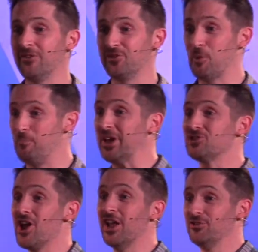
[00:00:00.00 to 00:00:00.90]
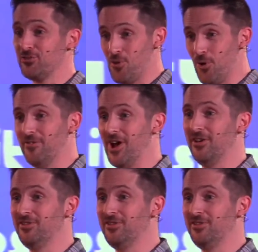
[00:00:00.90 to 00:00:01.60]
And so the big challenge for all of